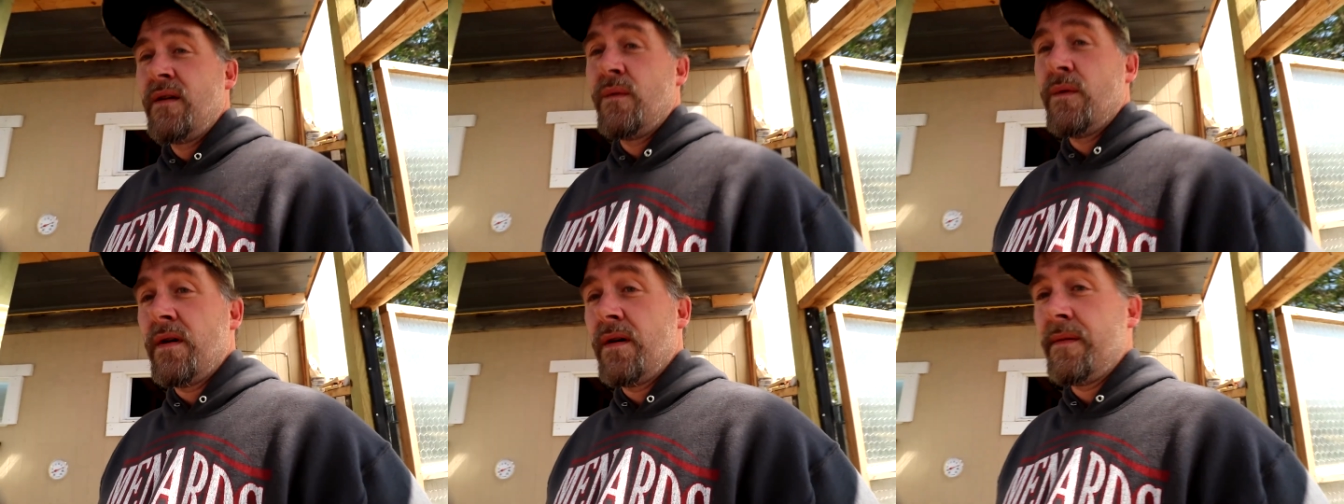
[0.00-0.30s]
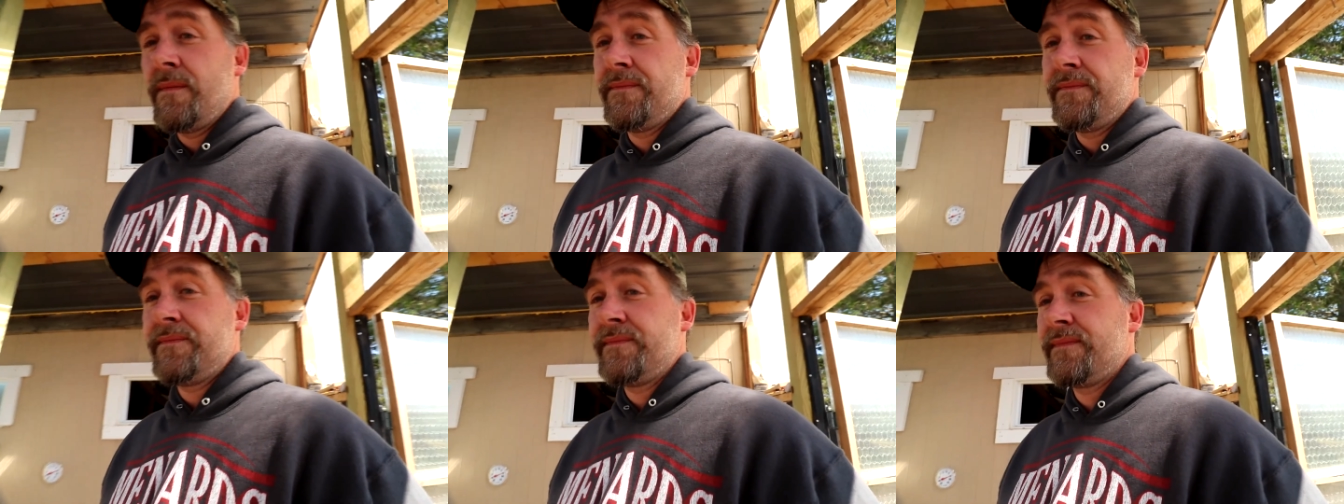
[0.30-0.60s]

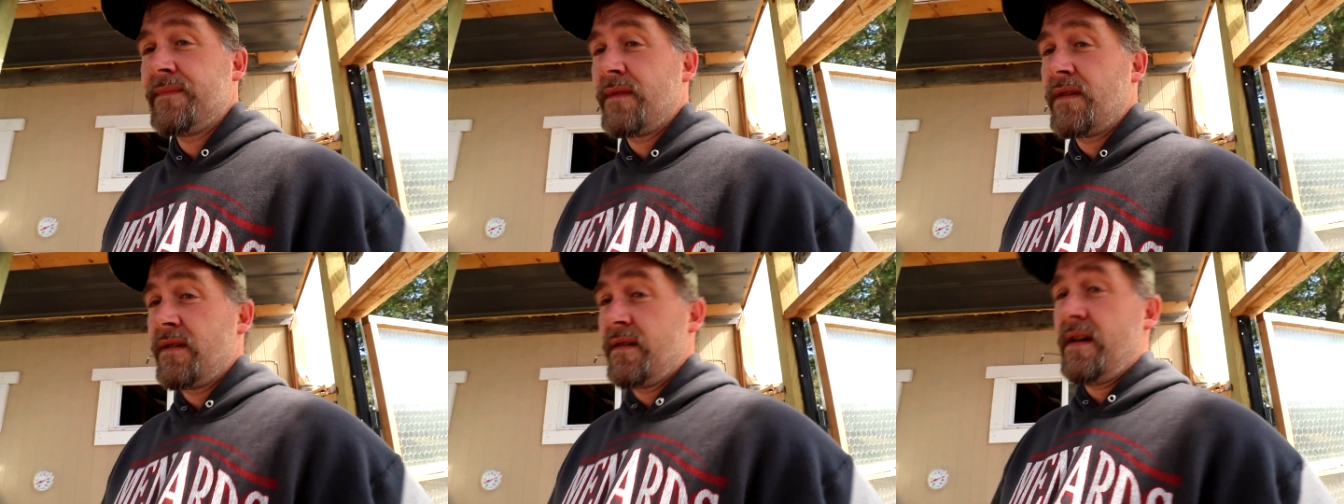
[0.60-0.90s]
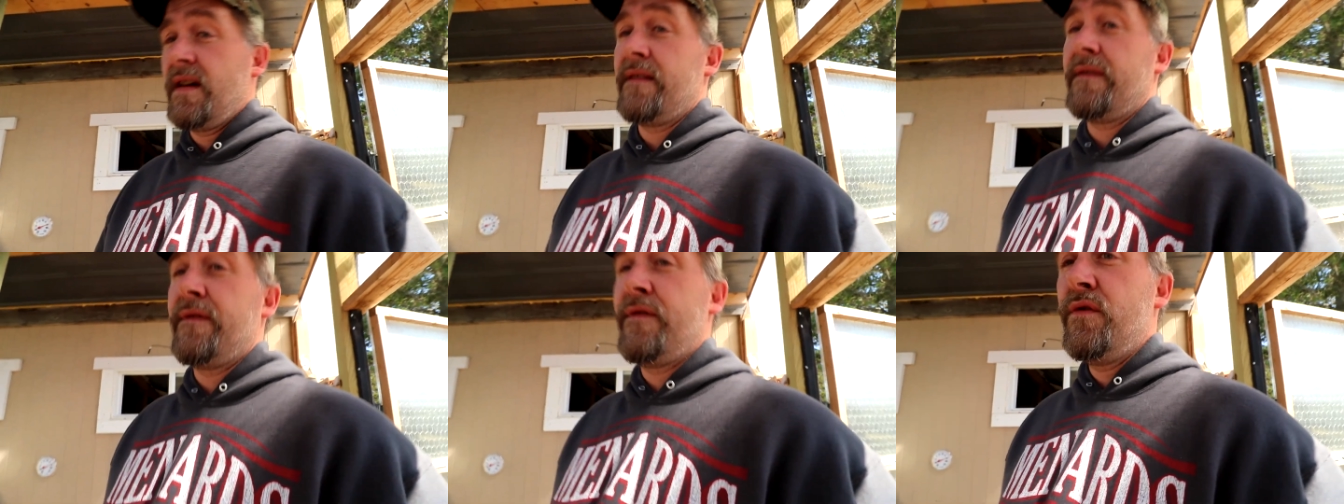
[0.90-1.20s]
Well, you
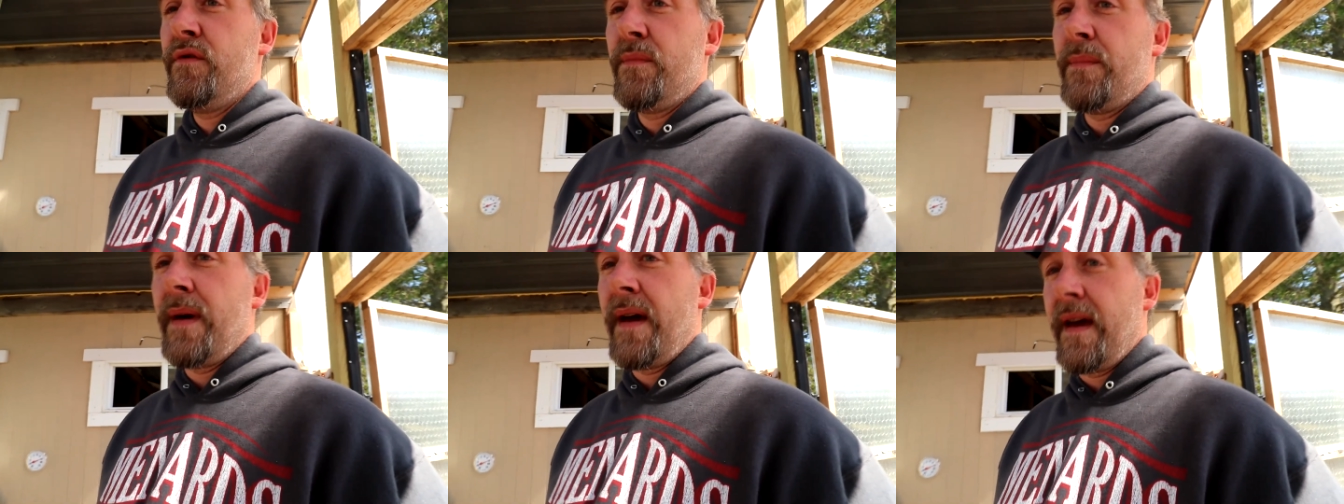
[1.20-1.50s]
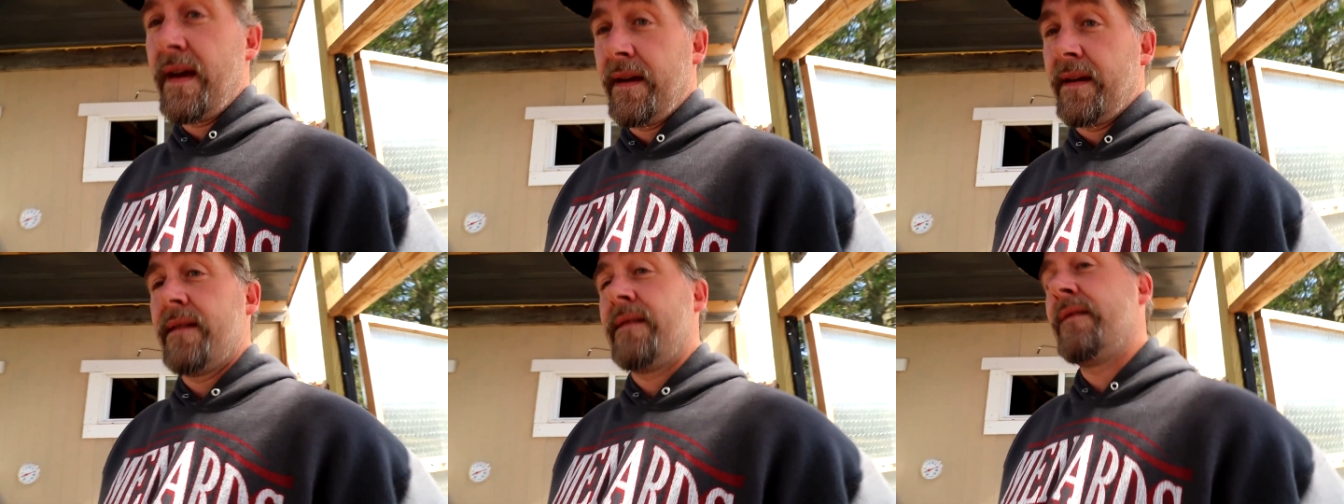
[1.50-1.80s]
got a food
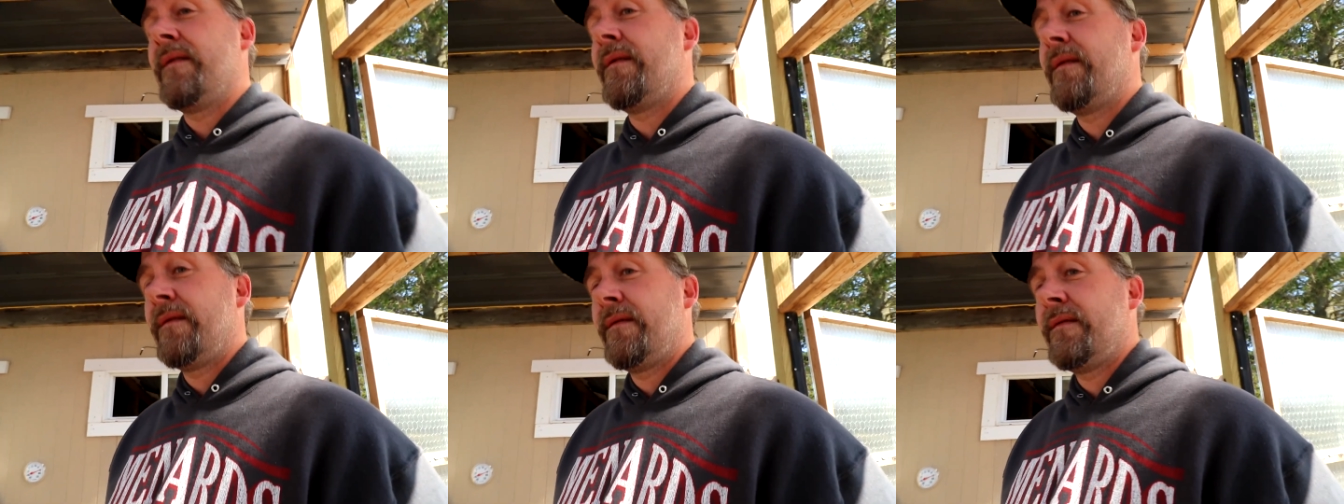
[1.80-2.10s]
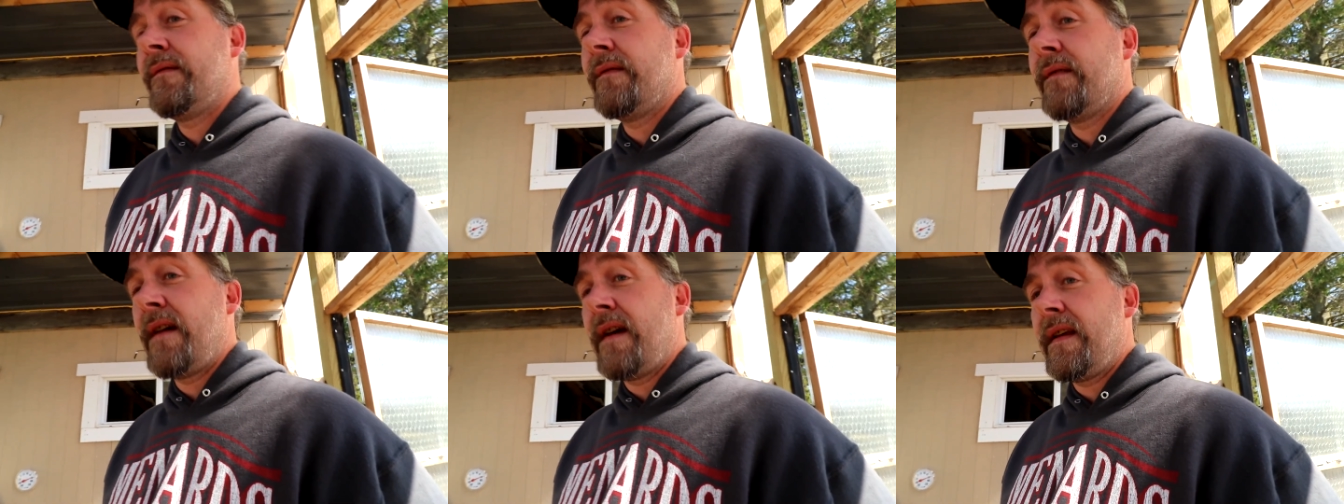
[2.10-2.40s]
bank
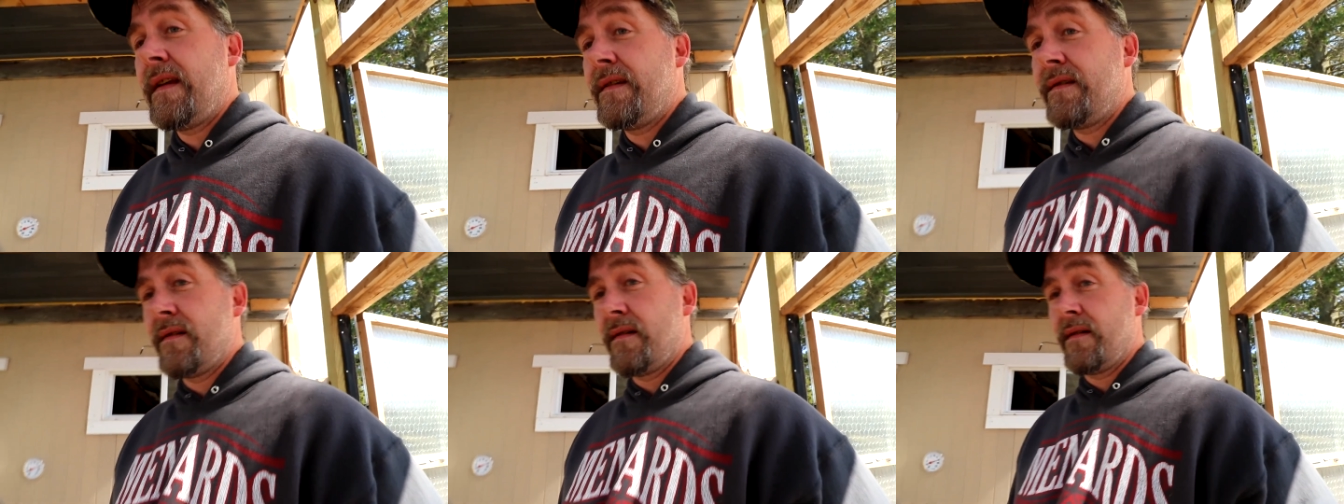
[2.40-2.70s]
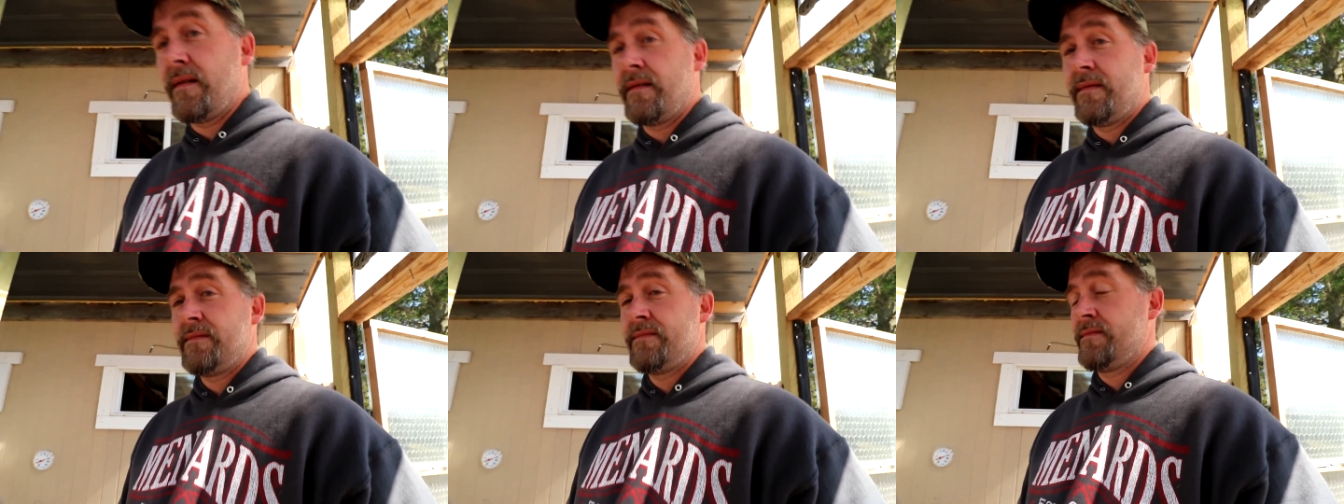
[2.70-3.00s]
right in your